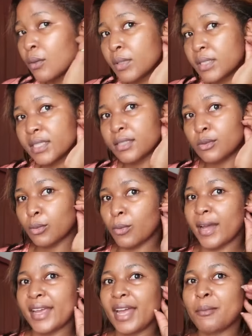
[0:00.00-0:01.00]
Which is
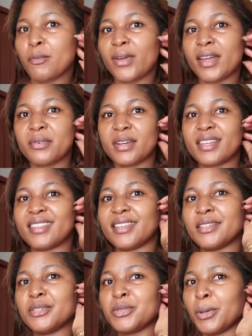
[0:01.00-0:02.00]
why I'm wearing
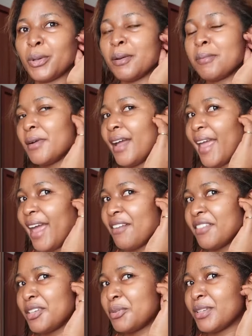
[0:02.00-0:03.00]
this top. I
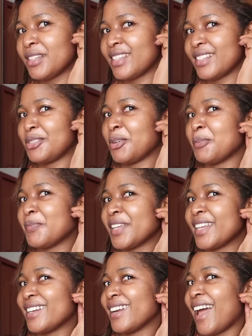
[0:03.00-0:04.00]
haven't worn this top
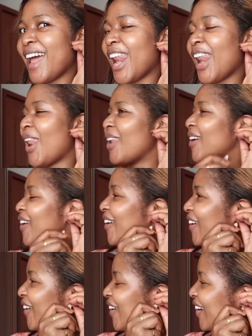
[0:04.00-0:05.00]
in a
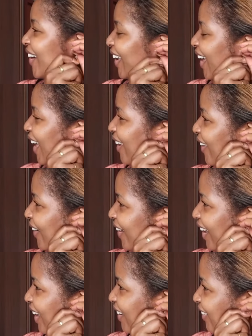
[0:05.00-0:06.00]
long
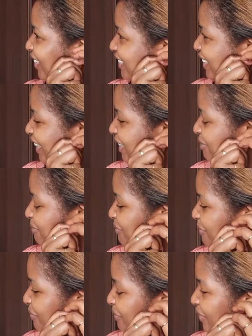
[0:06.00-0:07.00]
time.
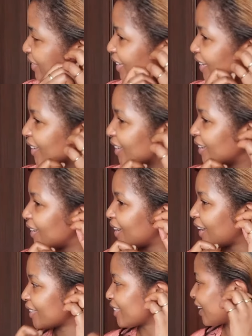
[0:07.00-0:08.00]

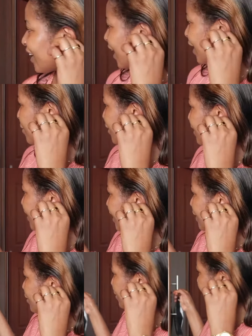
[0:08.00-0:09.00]
I think I wore the yellow